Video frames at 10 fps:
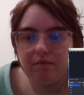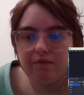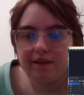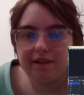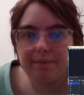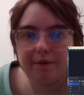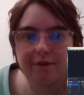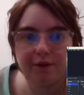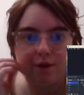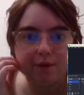What's up
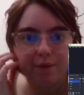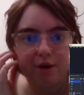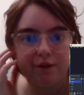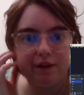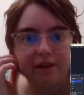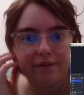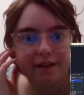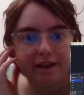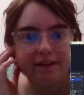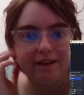everyone, Pony Lover
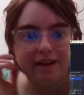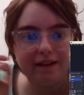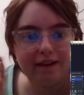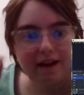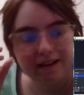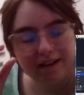1980 died